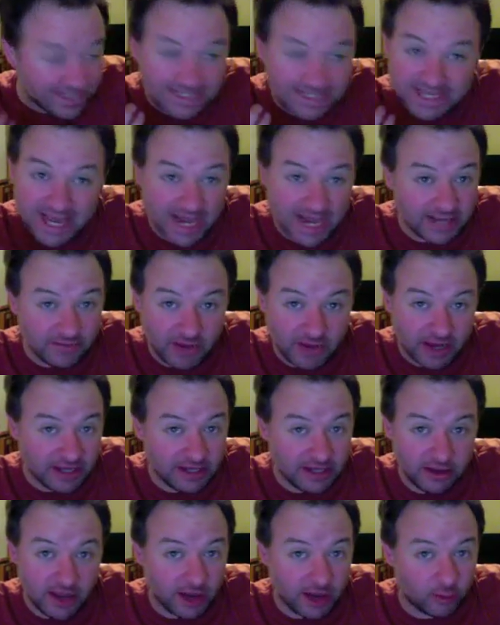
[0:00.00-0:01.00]
I
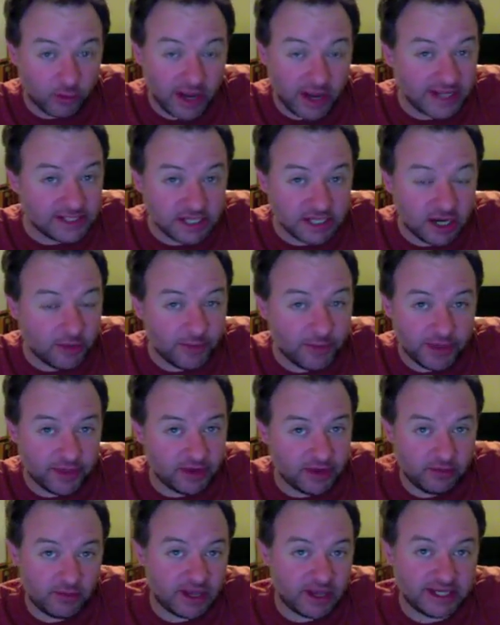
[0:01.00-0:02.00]
ranked up and
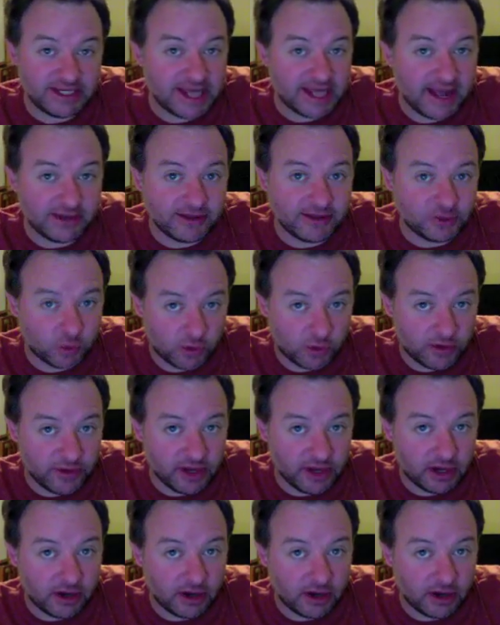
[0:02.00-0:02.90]
then my stats weren't there."